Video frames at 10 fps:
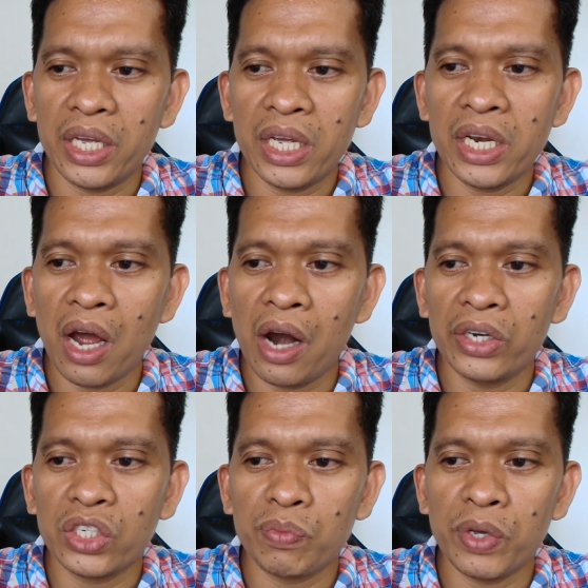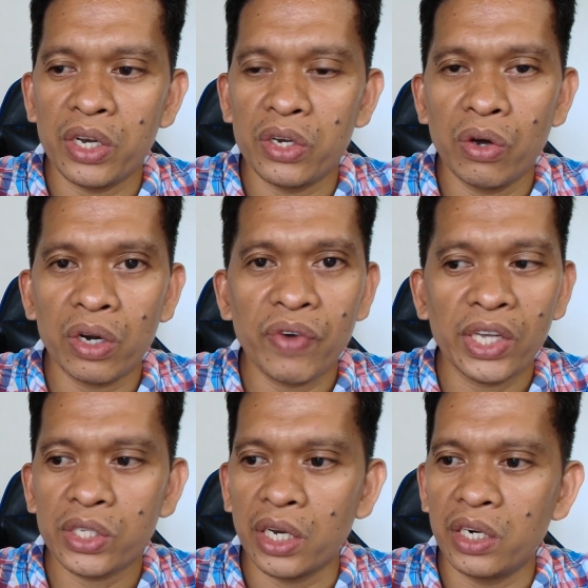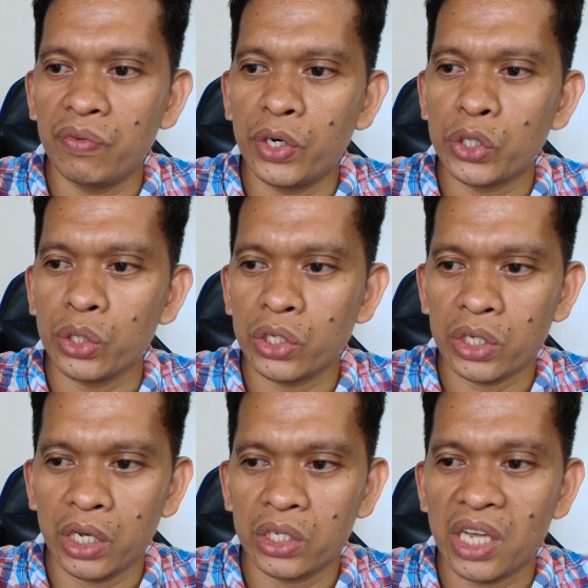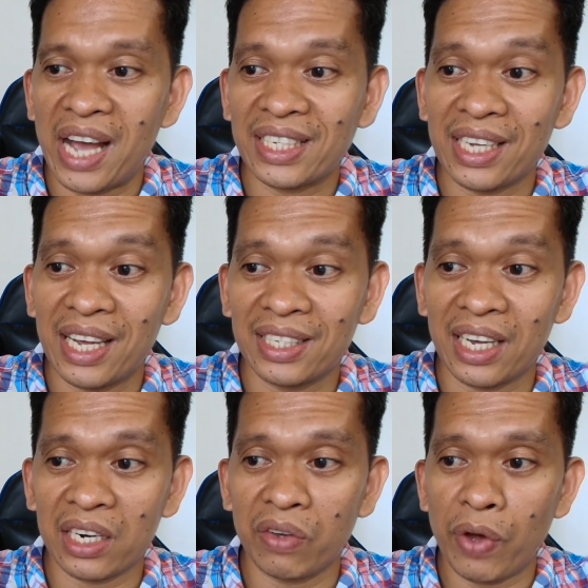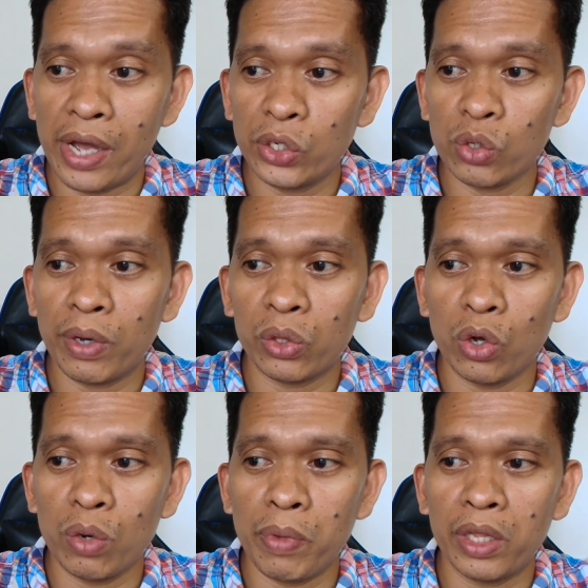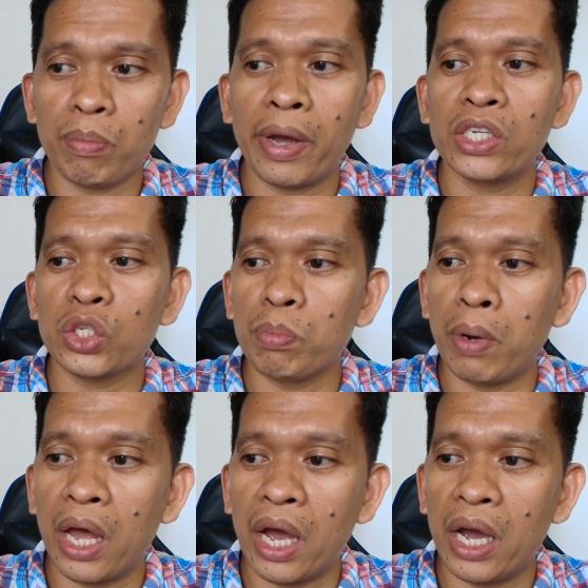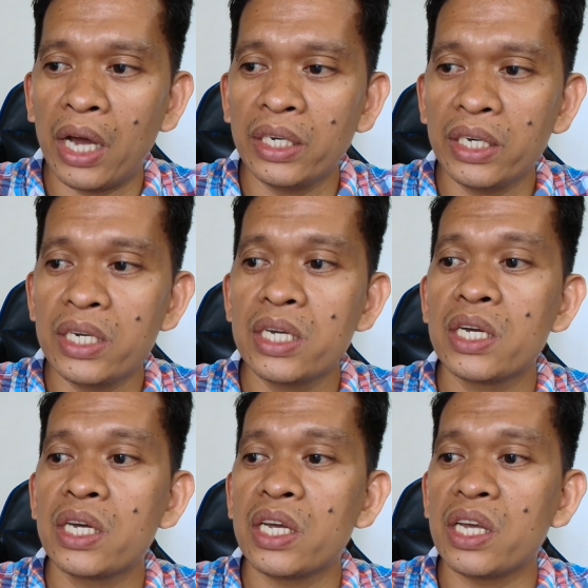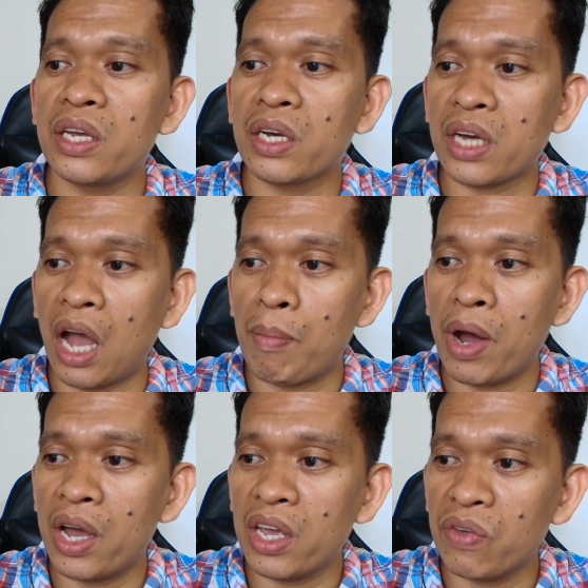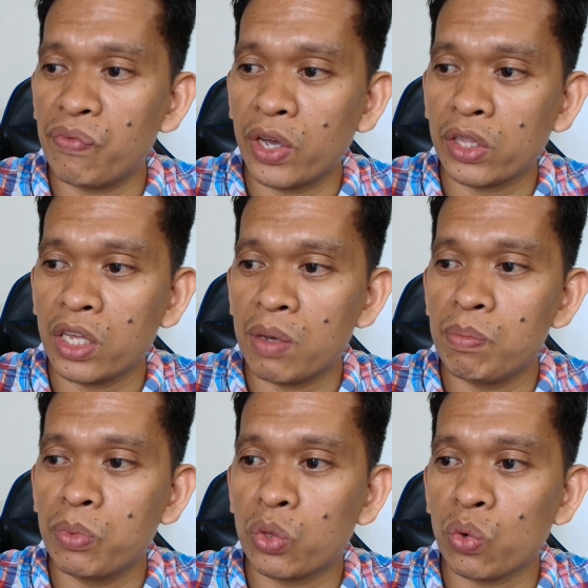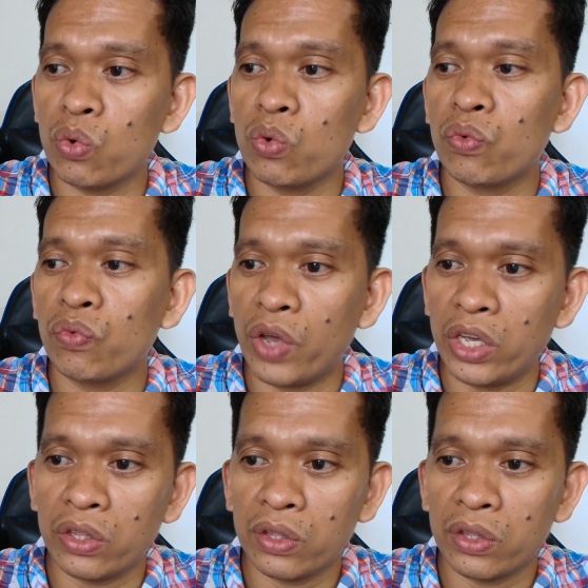NRSV, New Revised Standard Version, it says, as a sacrifice of atonement by His blood, effective through faith.